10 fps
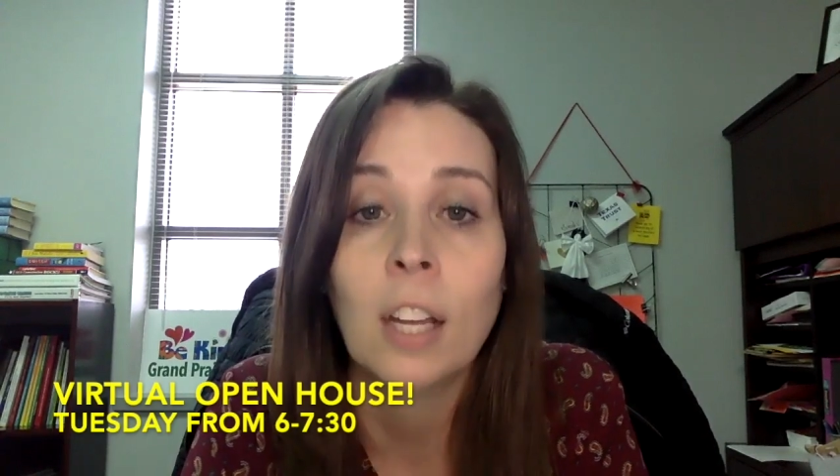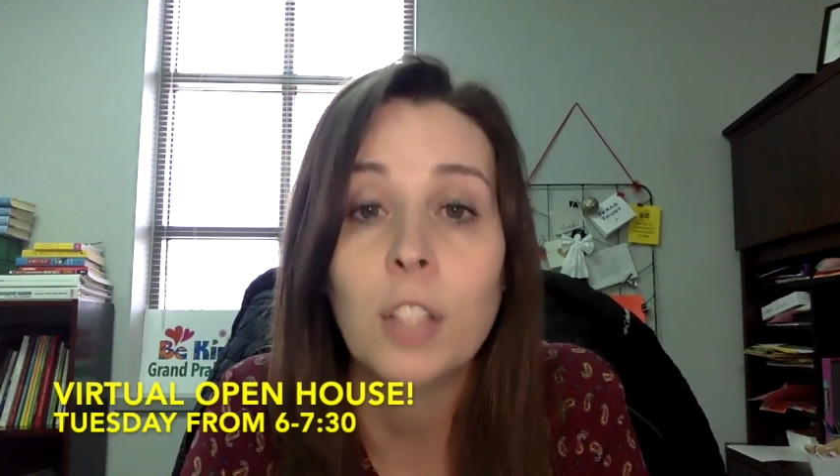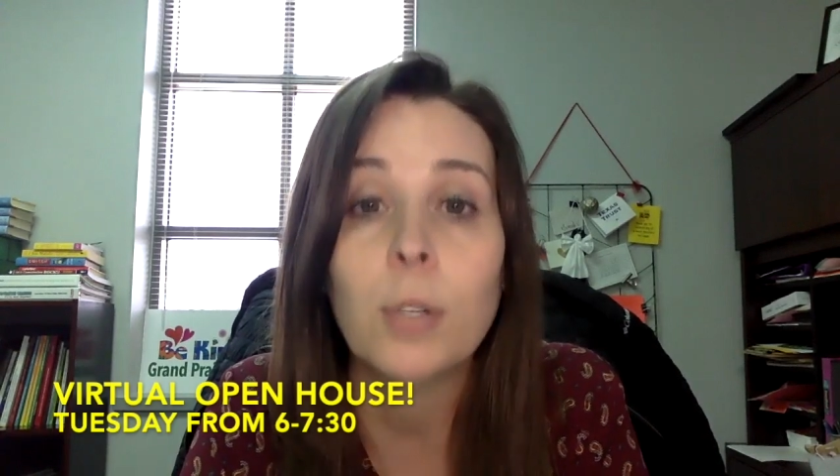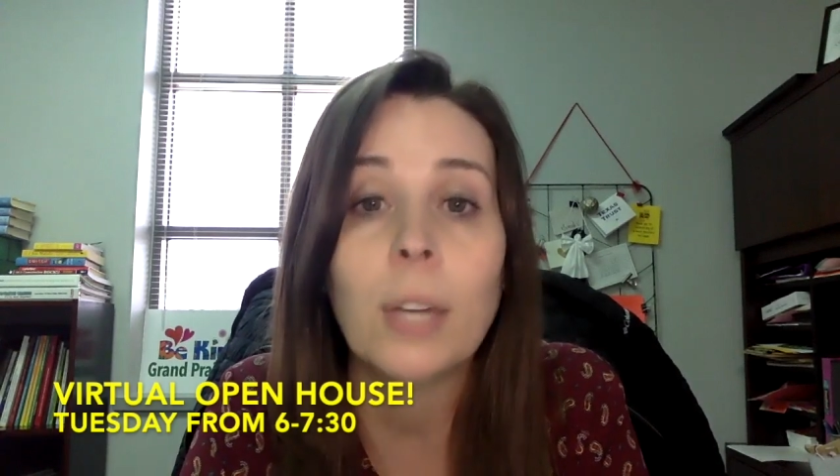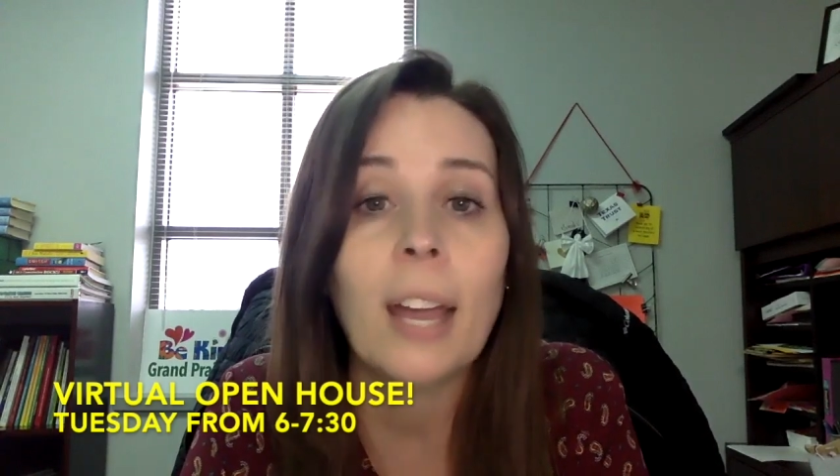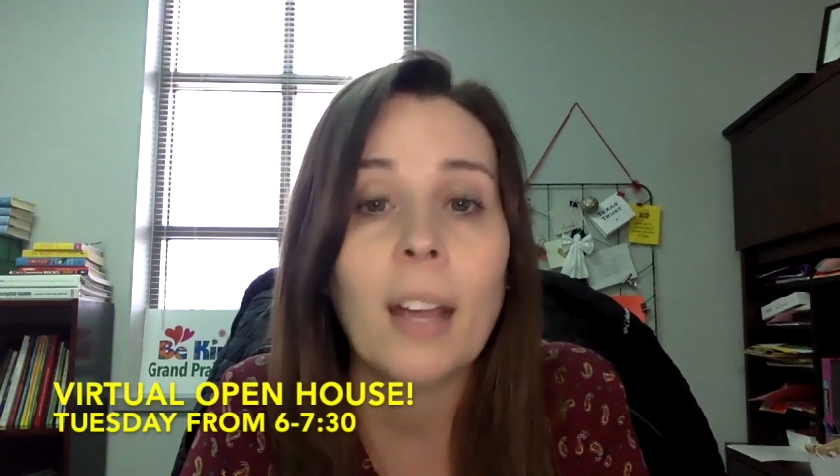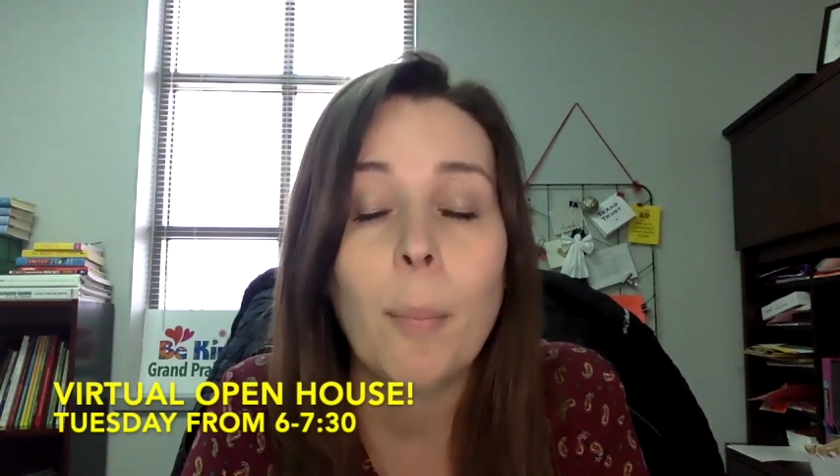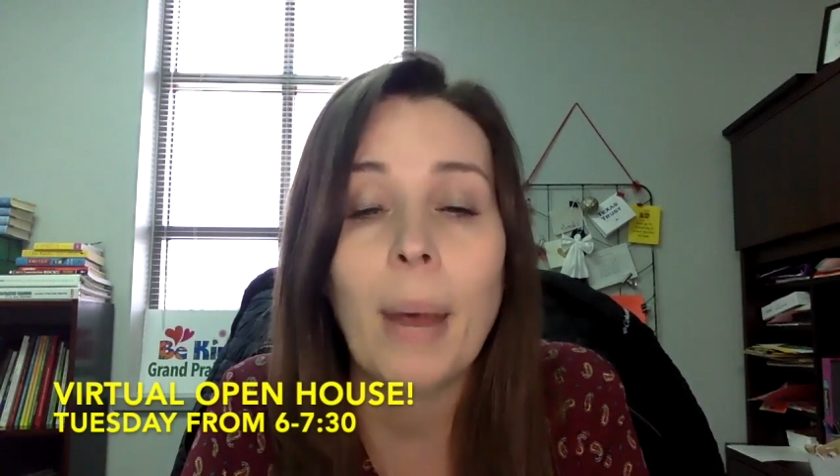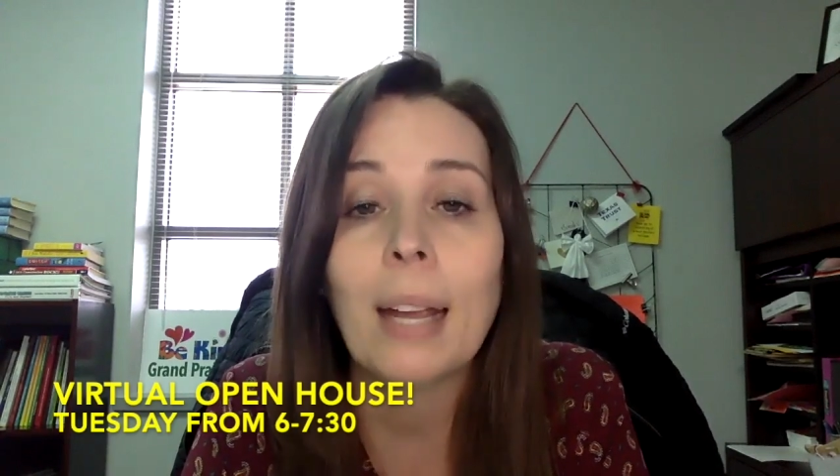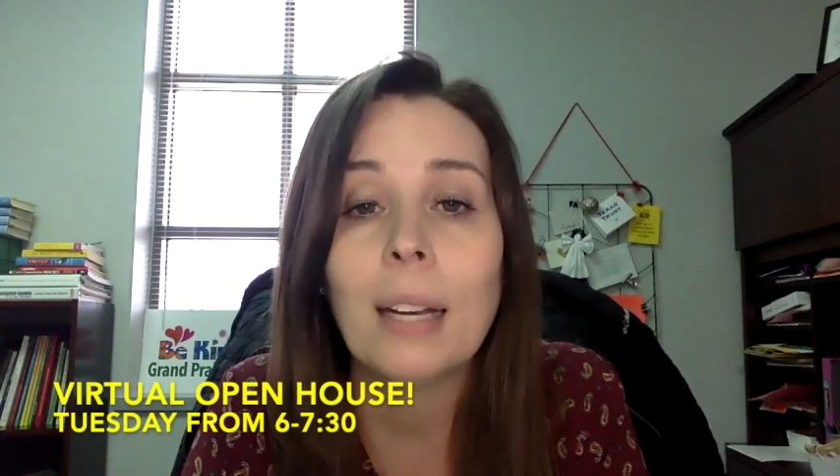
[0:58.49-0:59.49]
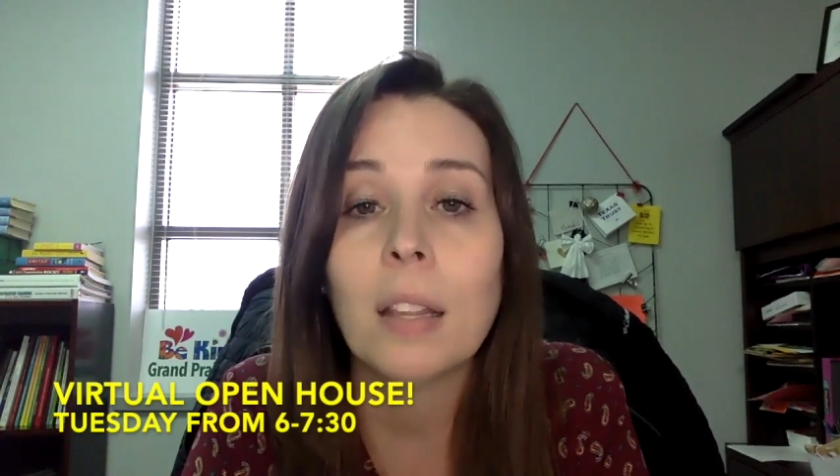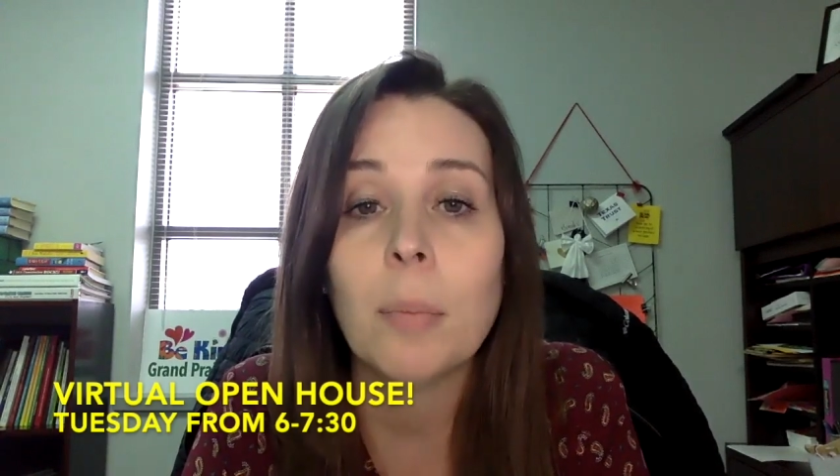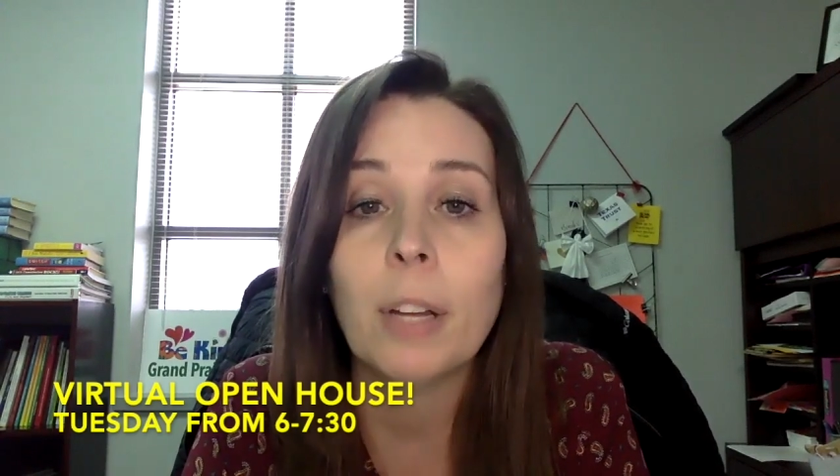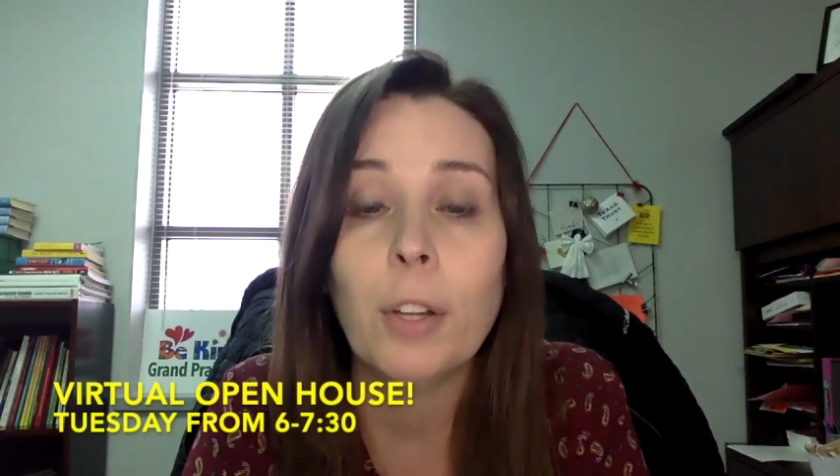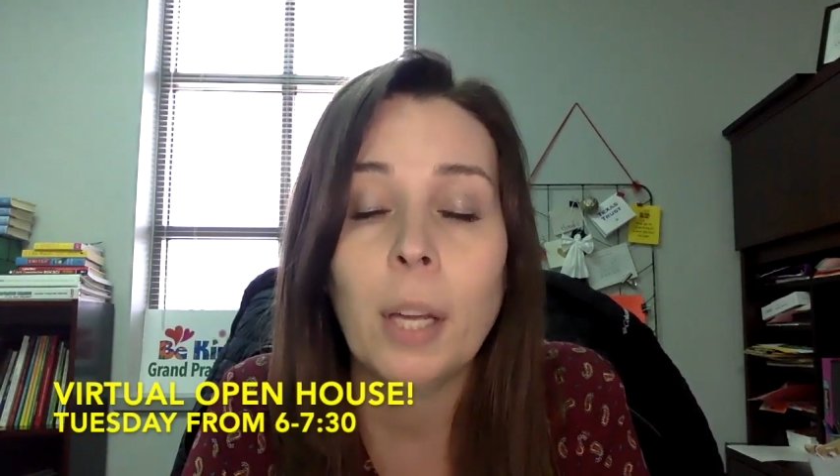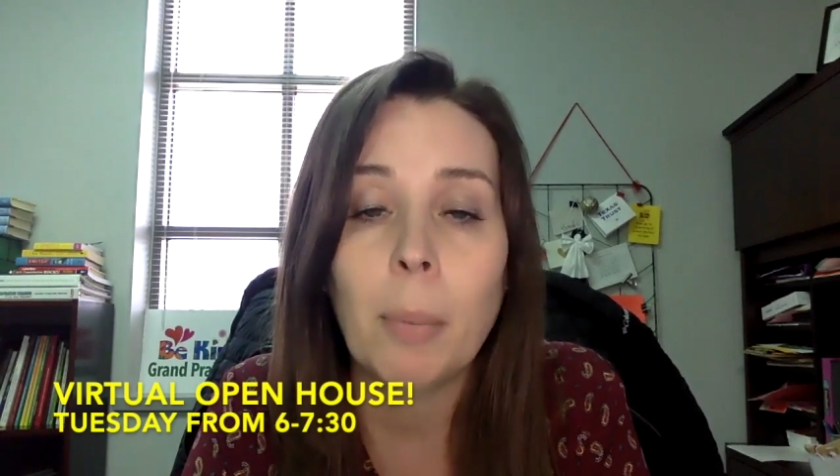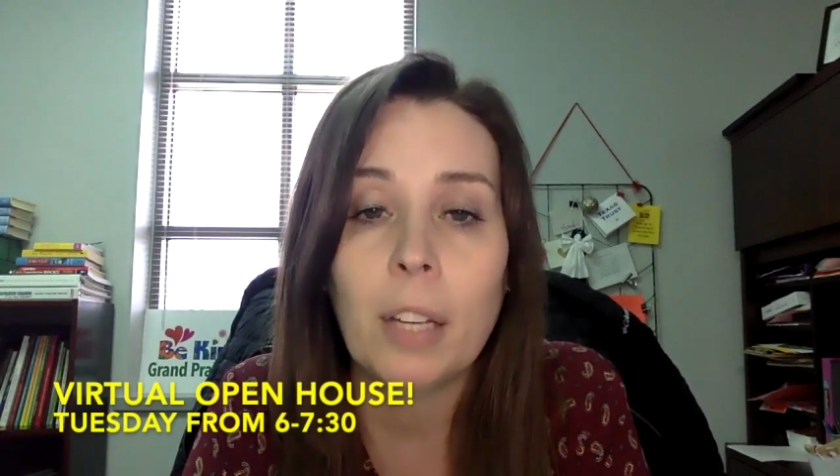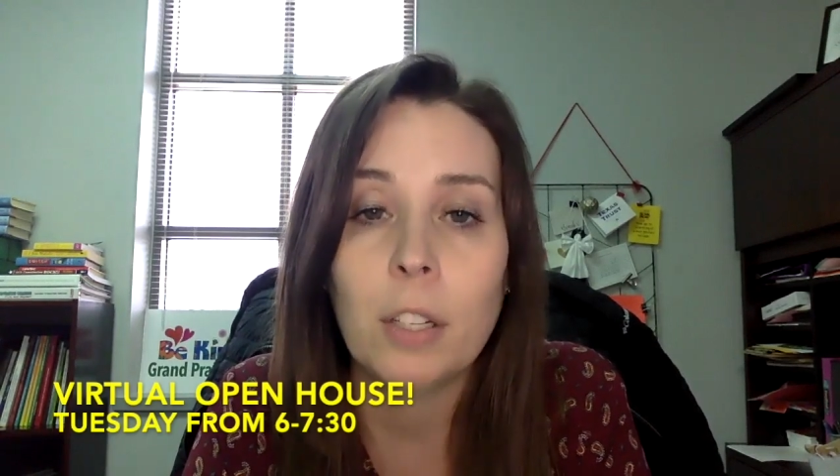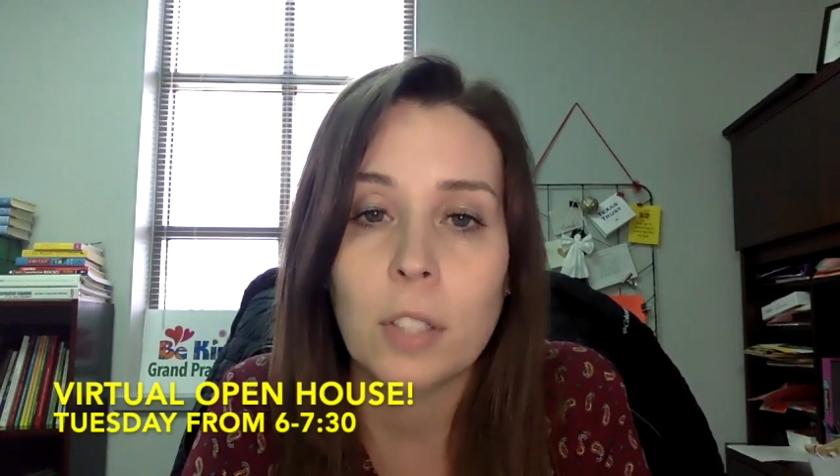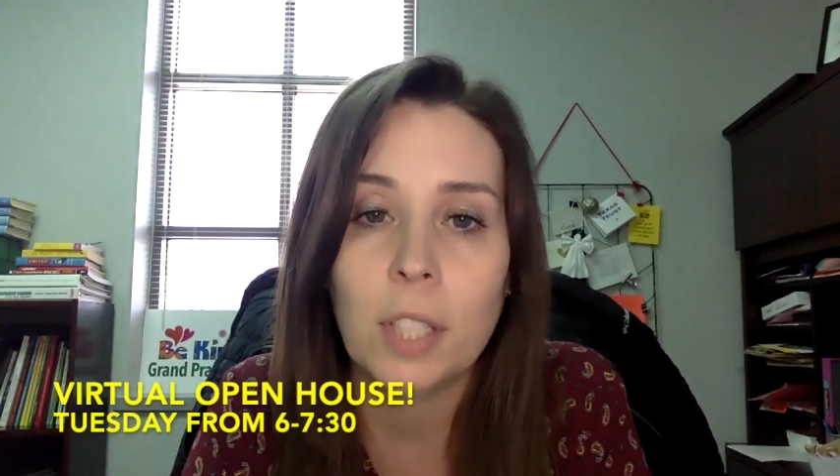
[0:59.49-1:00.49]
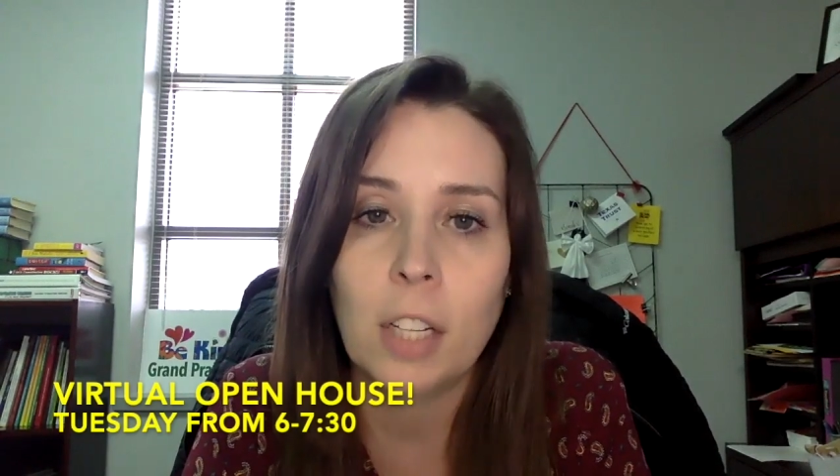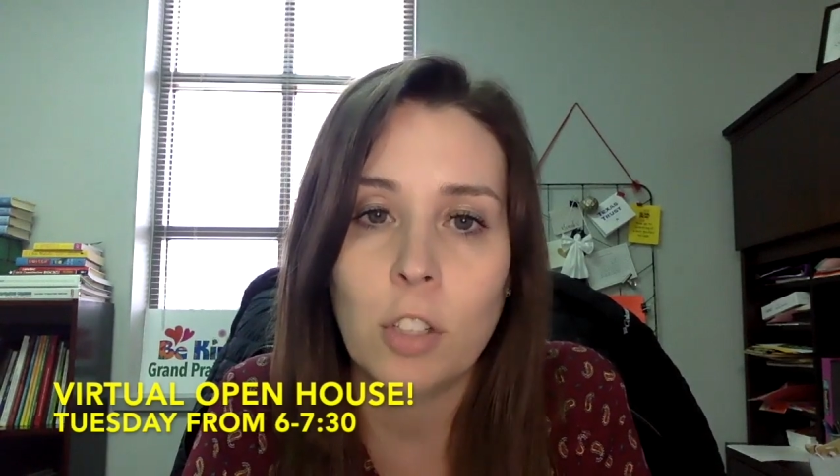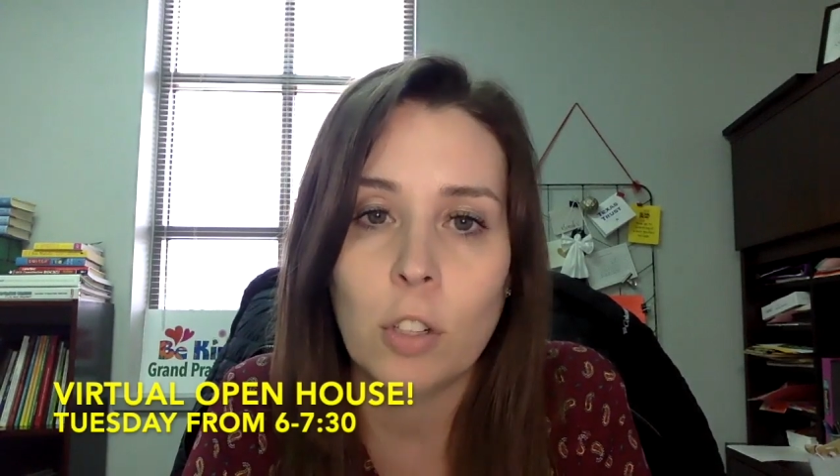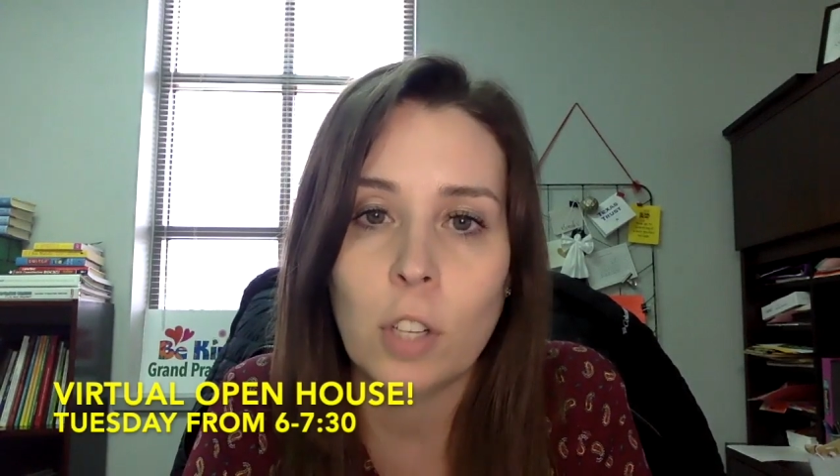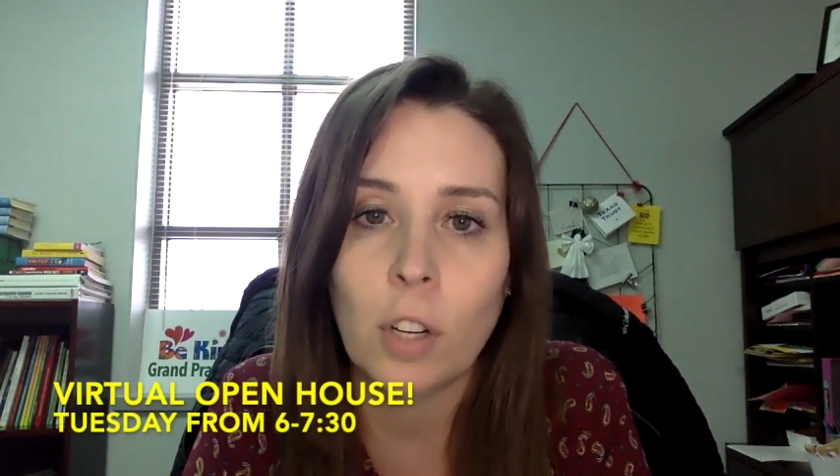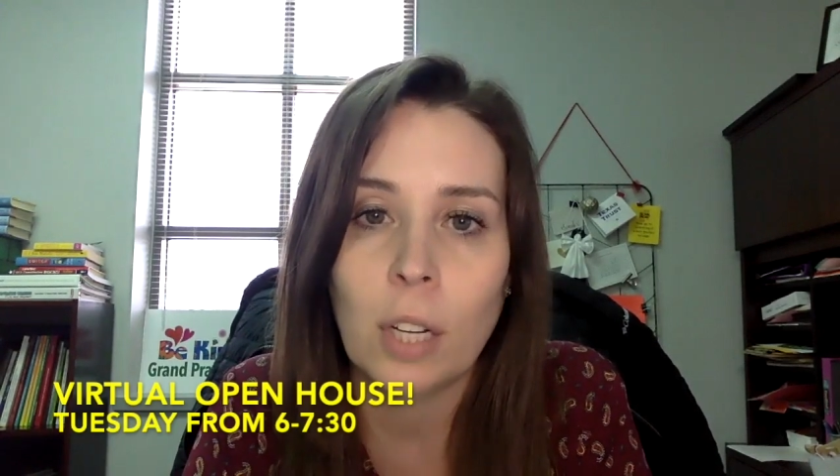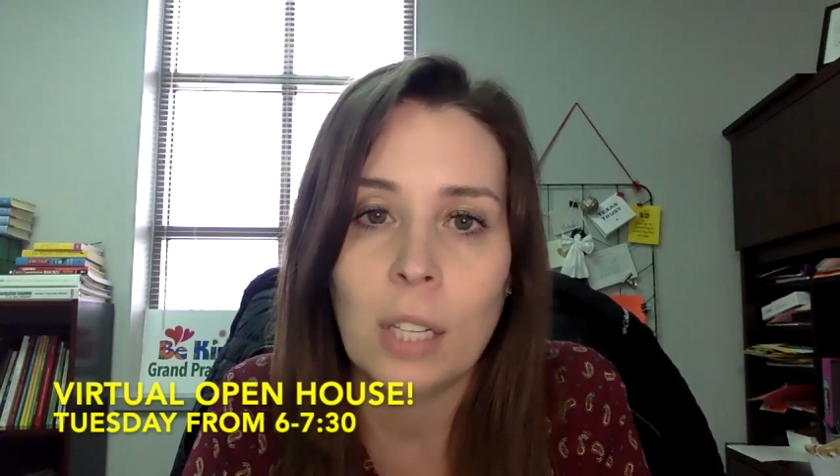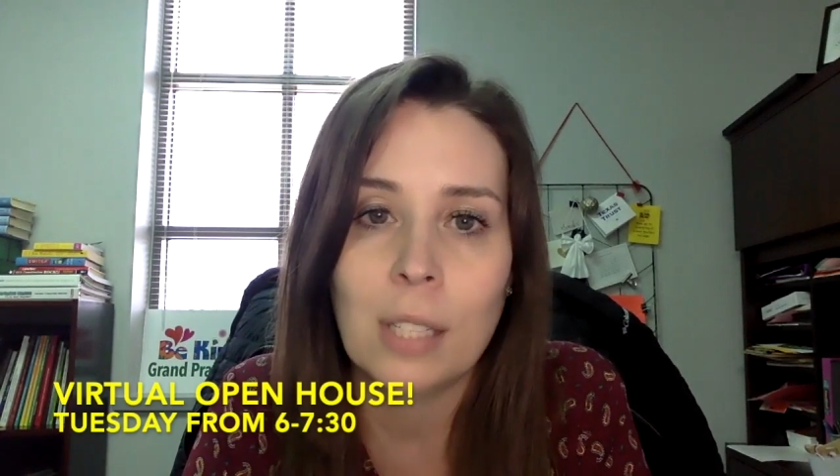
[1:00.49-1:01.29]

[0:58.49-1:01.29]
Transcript: You can't come back into the building, but your teachers are gonna